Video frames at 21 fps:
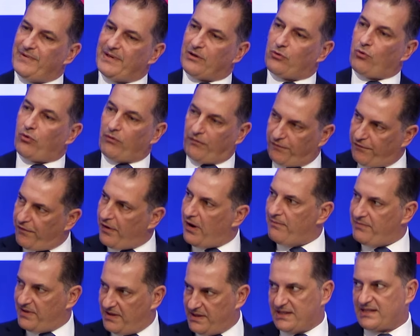
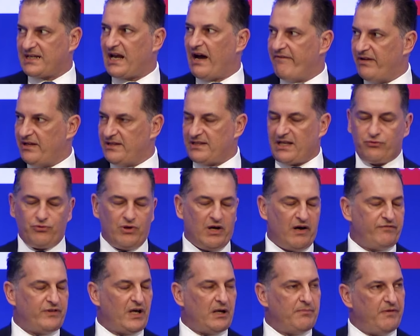confirm the discoveries that you
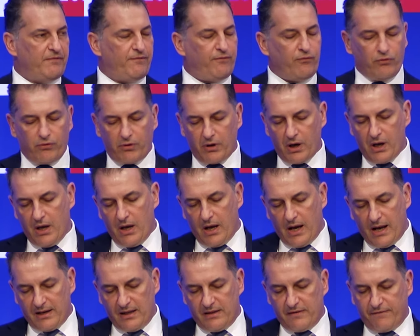have done before.
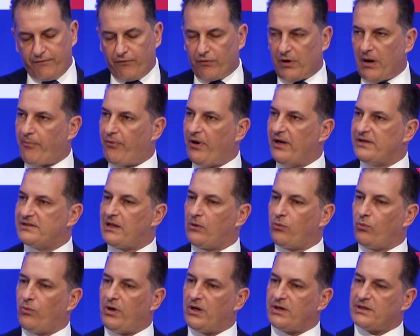Another 4
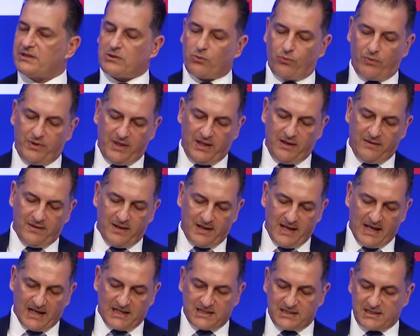appraisal wells within the
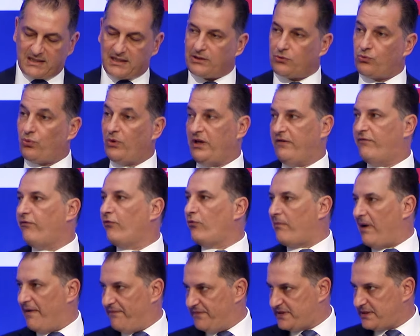next 24
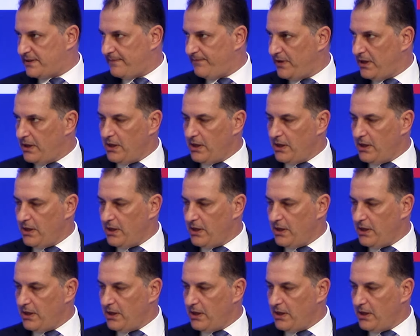months.